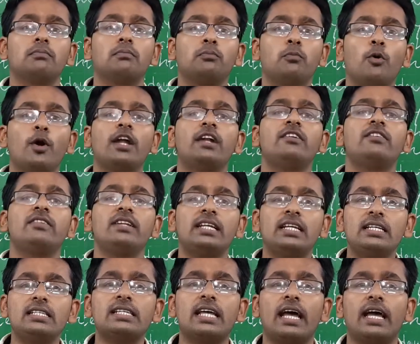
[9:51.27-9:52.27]

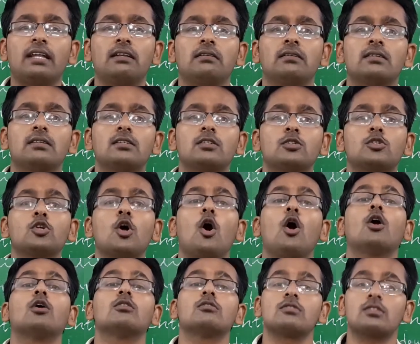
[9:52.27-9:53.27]
poetries and
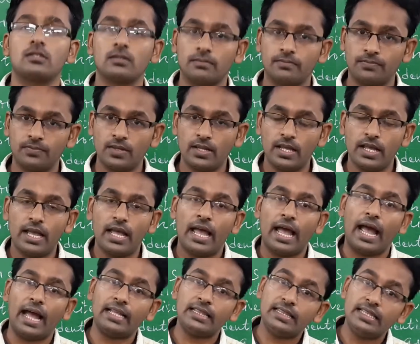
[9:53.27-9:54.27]
songs,
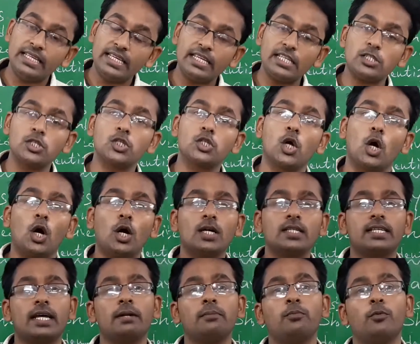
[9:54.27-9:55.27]
and these
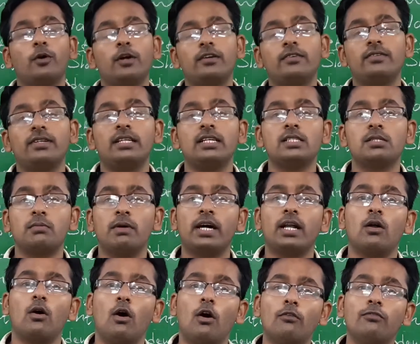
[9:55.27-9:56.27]
songs and poetries
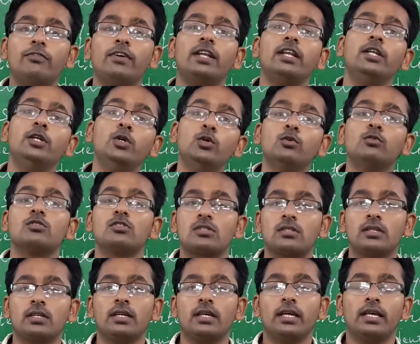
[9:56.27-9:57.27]
were often
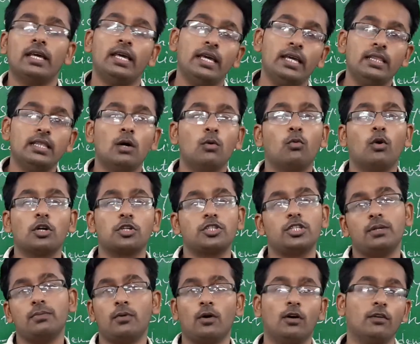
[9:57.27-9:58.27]
used in the
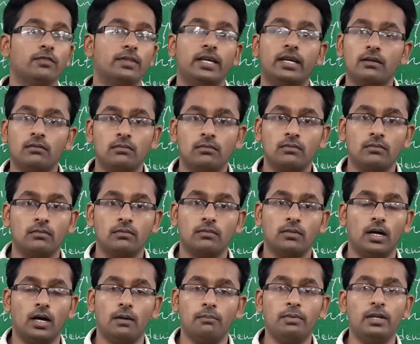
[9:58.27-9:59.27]
worship of their
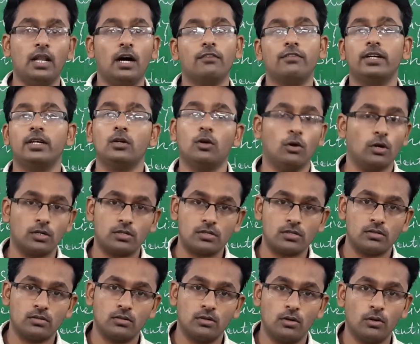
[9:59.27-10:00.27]
beloved
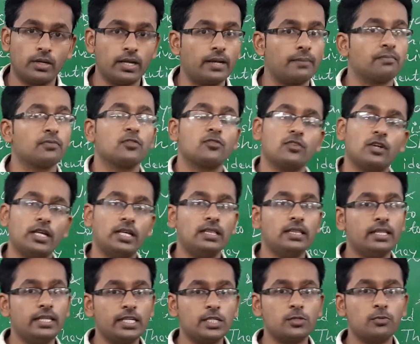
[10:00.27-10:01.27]
gods. Okay, so
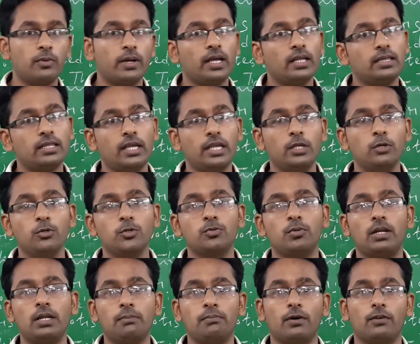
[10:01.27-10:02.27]
in this way they
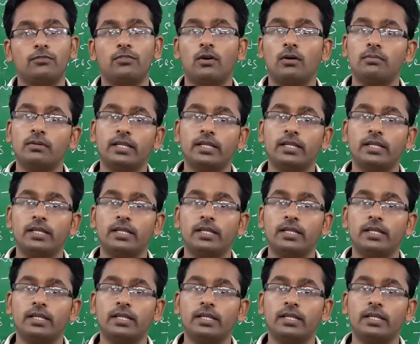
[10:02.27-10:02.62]
usually perform